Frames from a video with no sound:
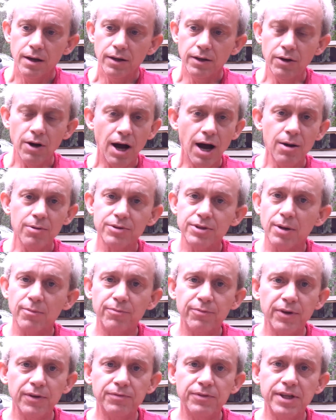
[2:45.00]
you know, I was up
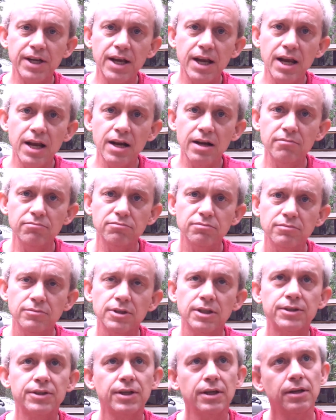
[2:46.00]
almost
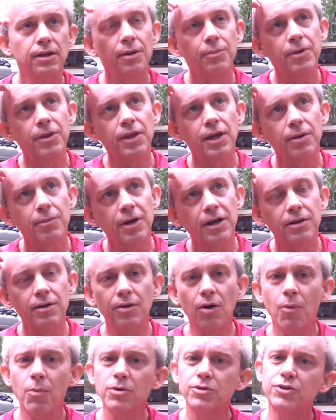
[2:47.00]

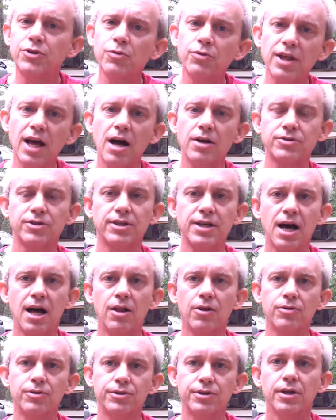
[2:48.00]

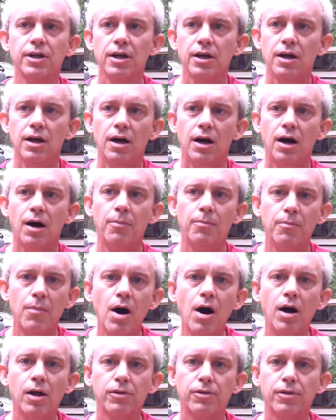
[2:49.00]
$2,000 a
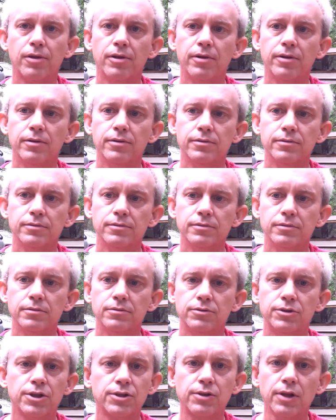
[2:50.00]
month
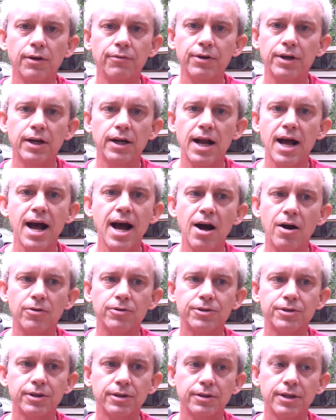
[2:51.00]
just living in a
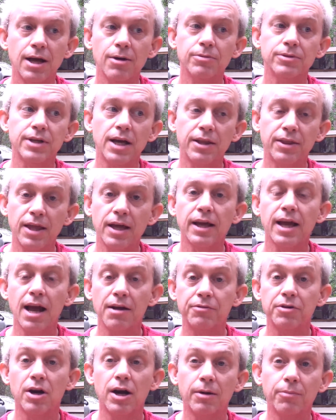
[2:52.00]
house. And that was, I think,
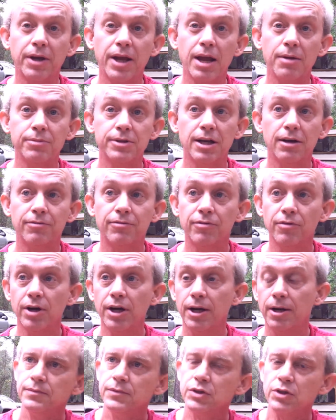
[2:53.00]
after I became
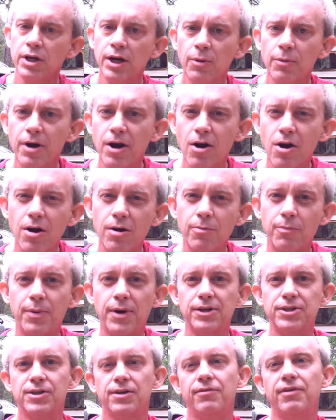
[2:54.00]
debt-free. So here we are, a
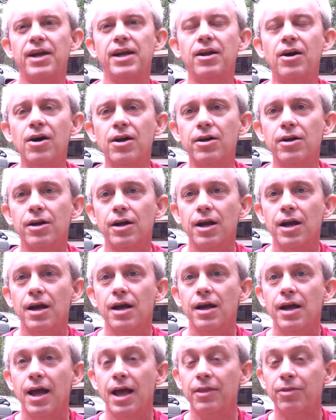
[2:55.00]
budget of $800.
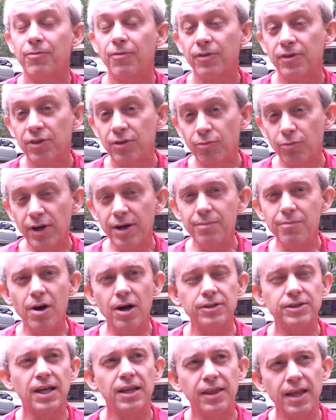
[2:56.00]
And for 3
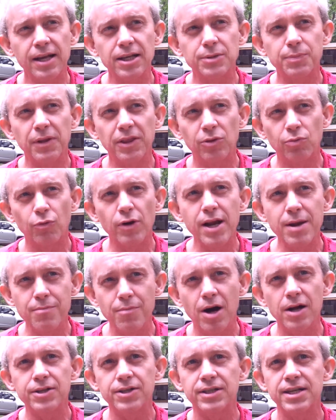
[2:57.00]
months, I think it's been 3
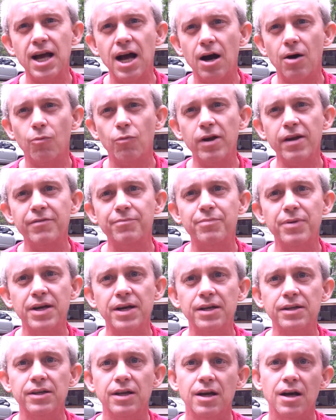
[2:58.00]
months now, we've
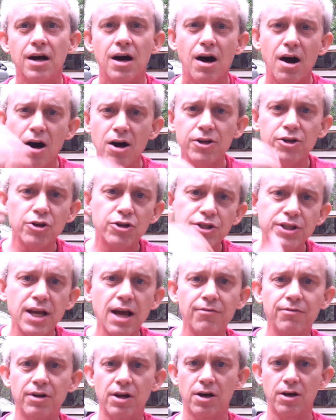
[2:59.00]
been under
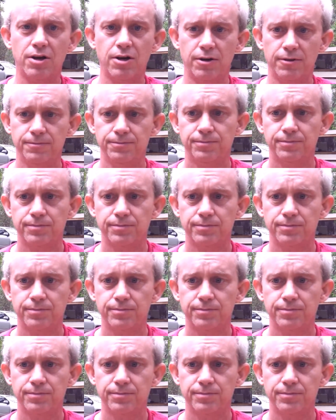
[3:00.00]
$700,